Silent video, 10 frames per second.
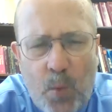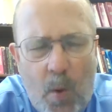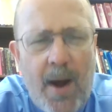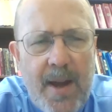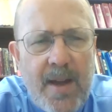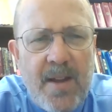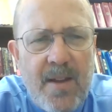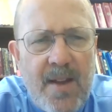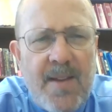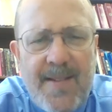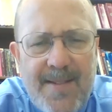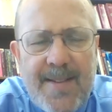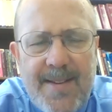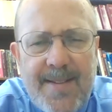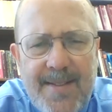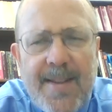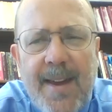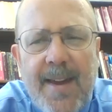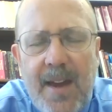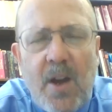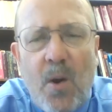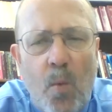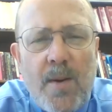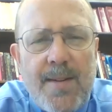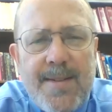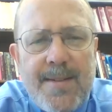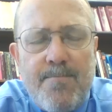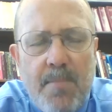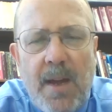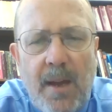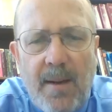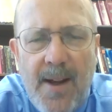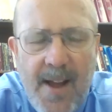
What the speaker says: Why is this thing here? What does it mean?